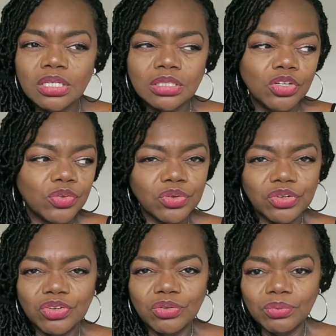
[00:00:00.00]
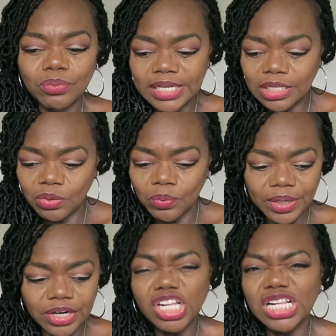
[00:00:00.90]
closer to a ready to
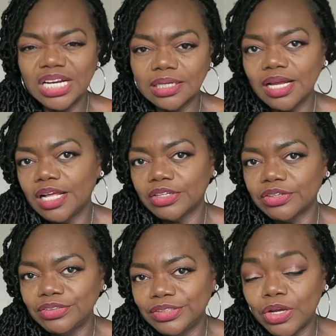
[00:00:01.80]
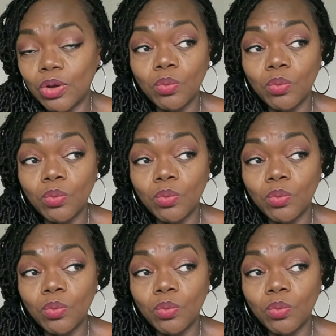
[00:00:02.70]
wear color, you know.